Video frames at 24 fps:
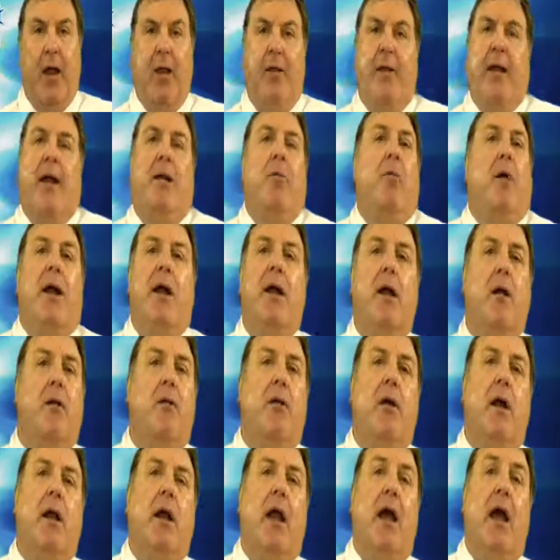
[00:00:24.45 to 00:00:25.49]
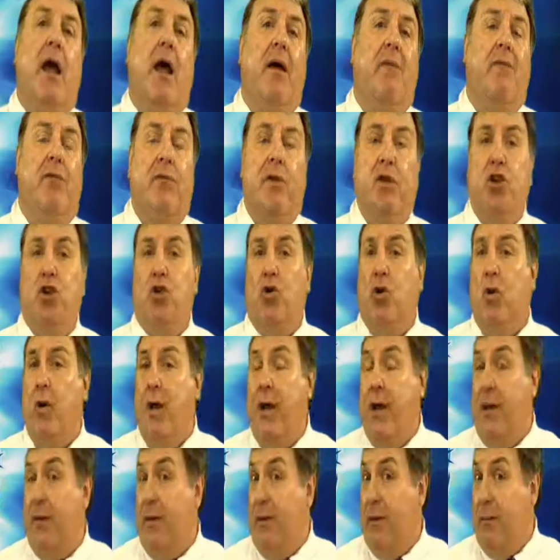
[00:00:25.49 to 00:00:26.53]
then when are you going to have the
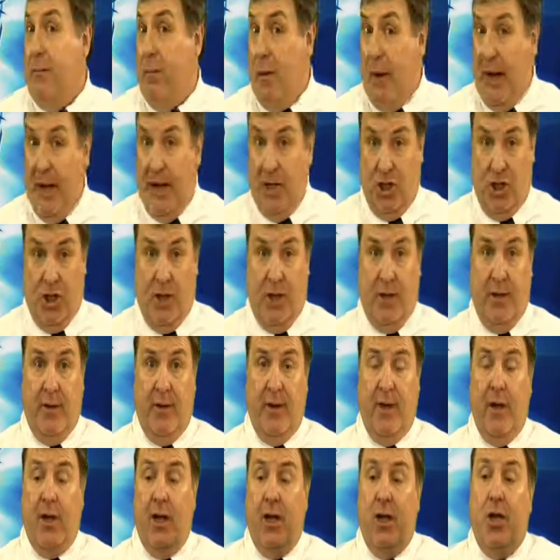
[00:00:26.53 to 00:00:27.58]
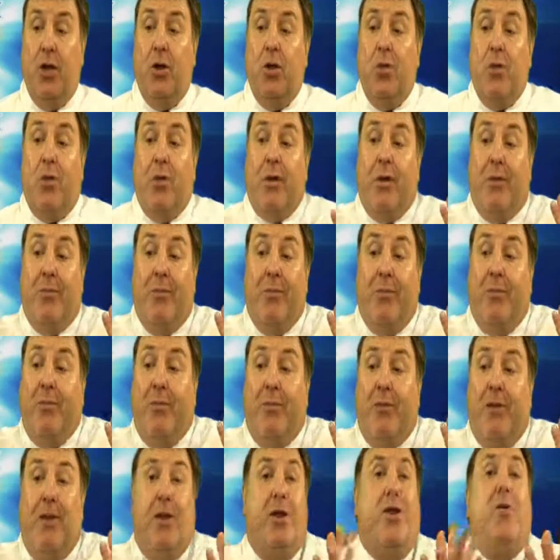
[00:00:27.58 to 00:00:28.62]
joy and the pleasure that you
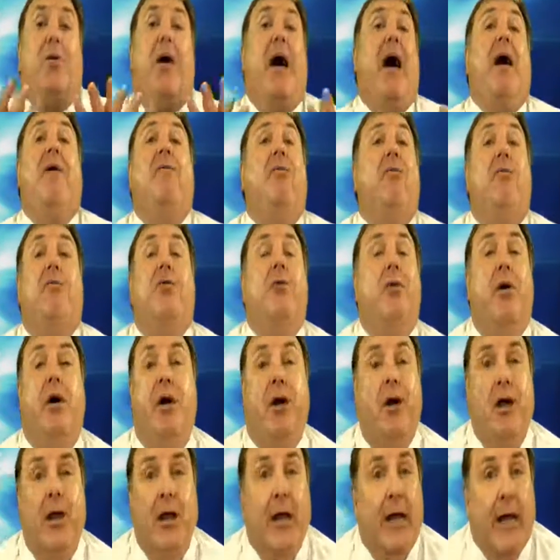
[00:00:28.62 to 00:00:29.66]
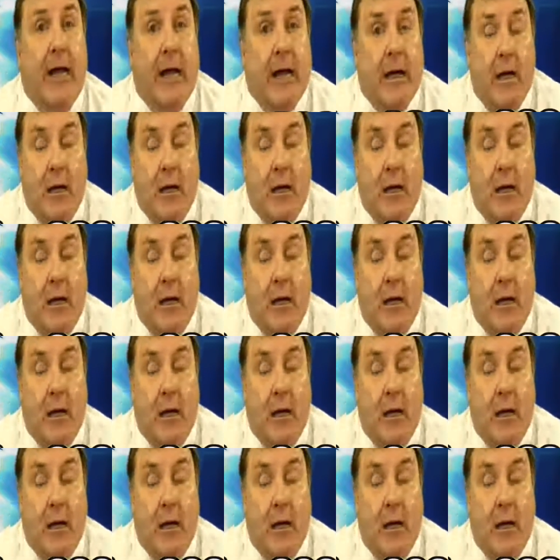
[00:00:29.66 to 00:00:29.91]
have through earning?